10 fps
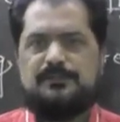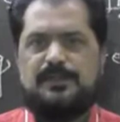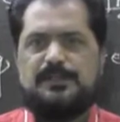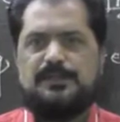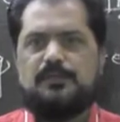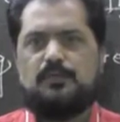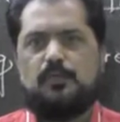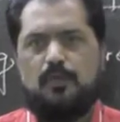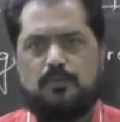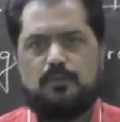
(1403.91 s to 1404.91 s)

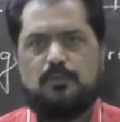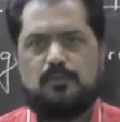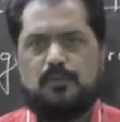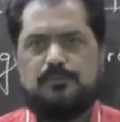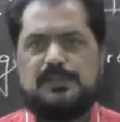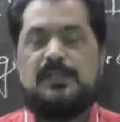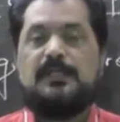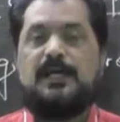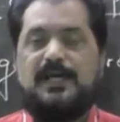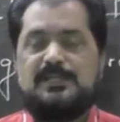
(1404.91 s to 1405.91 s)
22
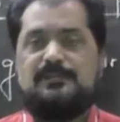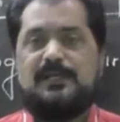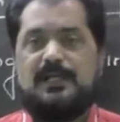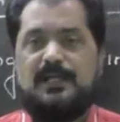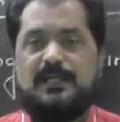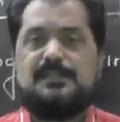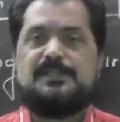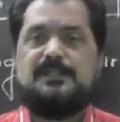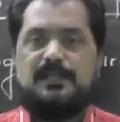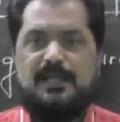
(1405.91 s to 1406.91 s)
autosomes as well as